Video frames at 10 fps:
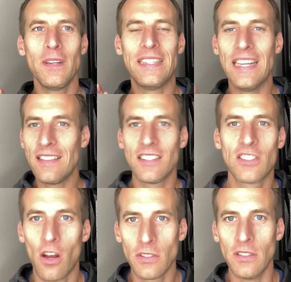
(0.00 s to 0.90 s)
get the
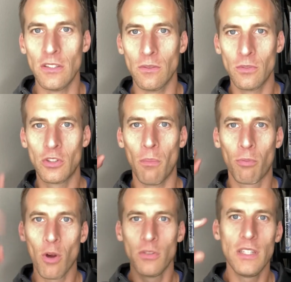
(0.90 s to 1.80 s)
salt into you so
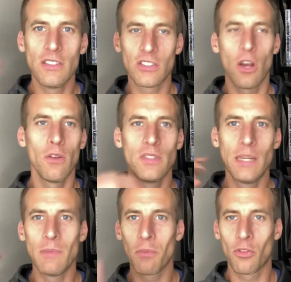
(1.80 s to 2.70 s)
protein salt
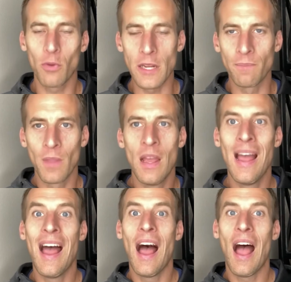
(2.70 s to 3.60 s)
tip number three
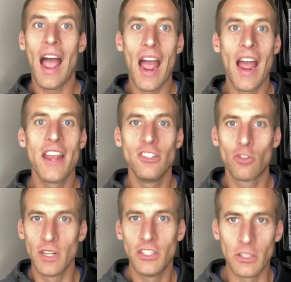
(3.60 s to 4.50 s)

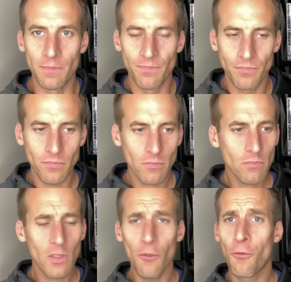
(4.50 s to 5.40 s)
hydration
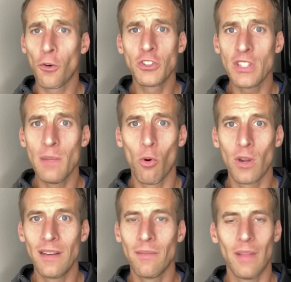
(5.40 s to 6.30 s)
first thing in the
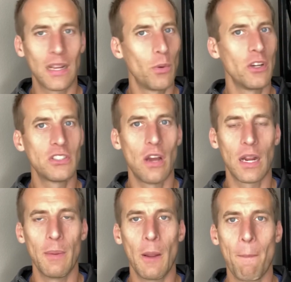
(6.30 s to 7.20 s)
morning like we always talk
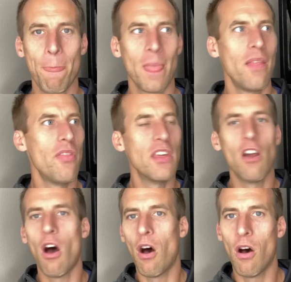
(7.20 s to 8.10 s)
about
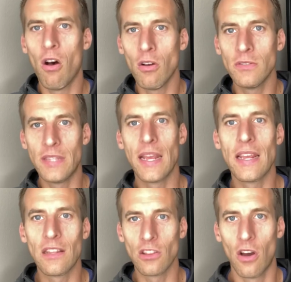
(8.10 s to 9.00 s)
than all
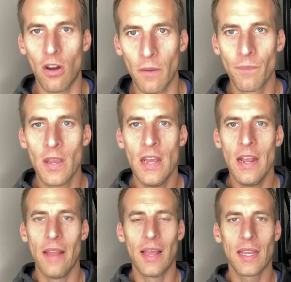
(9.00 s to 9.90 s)
day long.
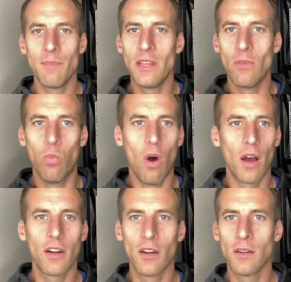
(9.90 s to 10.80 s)
And that can be
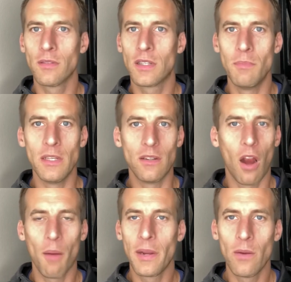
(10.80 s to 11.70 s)
water, can be
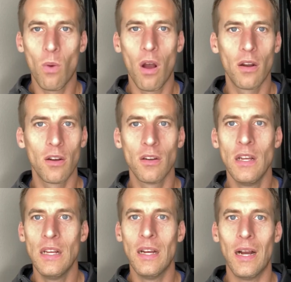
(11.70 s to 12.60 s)
carbonated water,
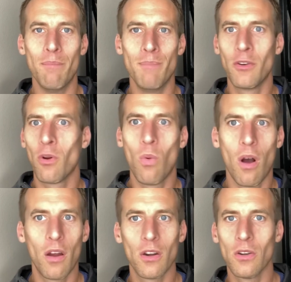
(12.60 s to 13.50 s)
uh, mineral
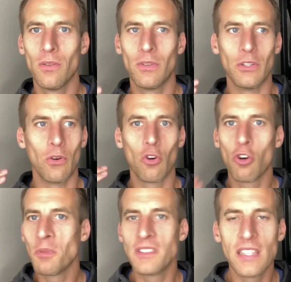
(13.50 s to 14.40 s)
water, you know,
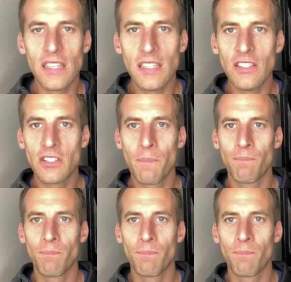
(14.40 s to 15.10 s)
herbal teas.